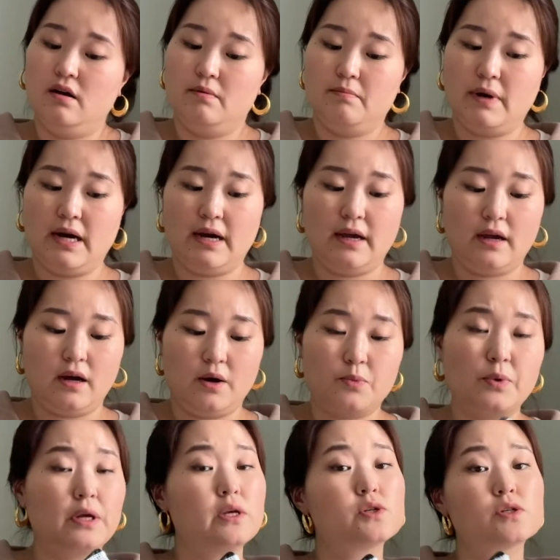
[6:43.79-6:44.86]
my
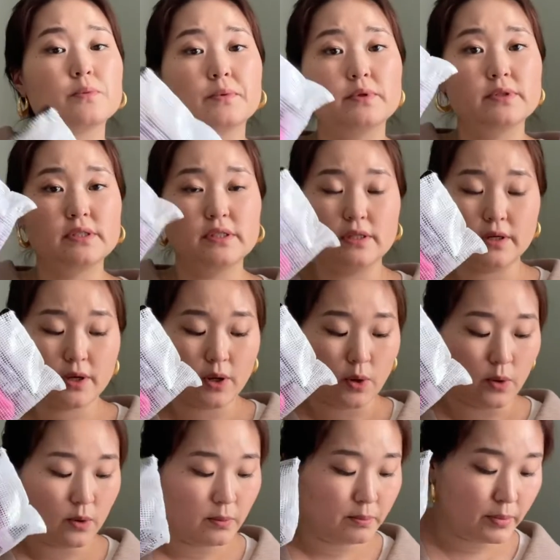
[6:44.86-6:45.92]
reusable
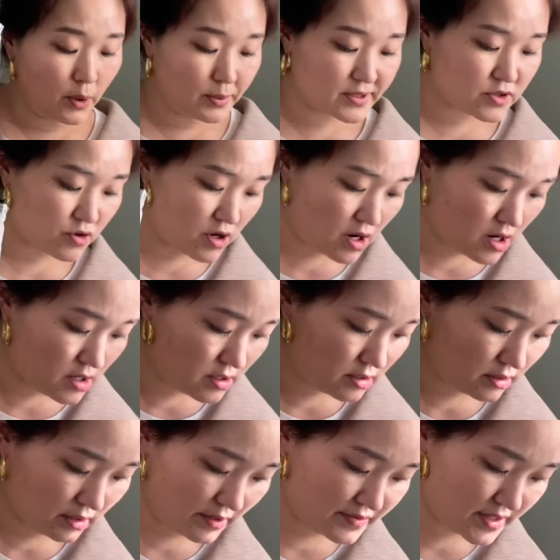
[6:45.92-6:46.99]
silicone boba straw
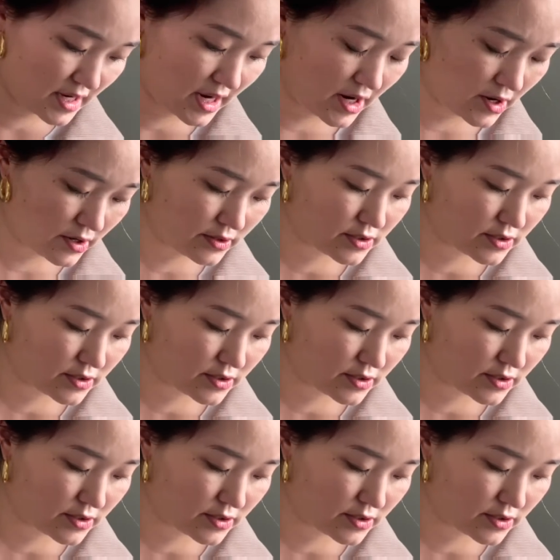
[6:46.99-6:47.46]
lives here,